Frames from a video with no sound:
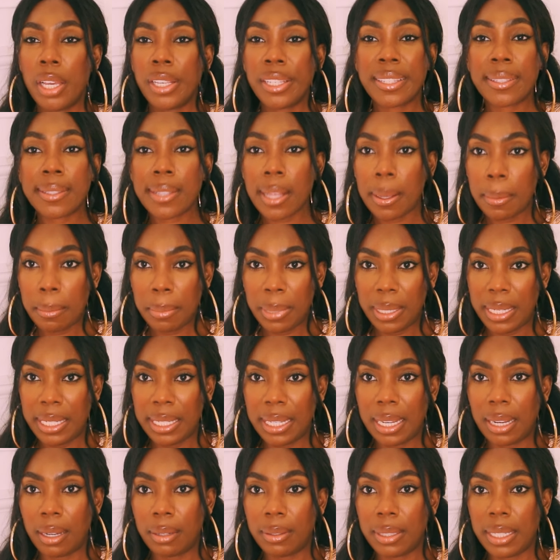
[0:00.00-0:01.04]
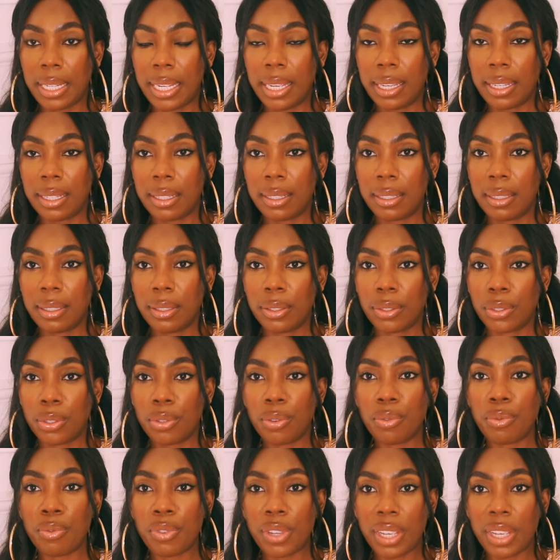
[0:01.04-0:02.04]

somebody out there to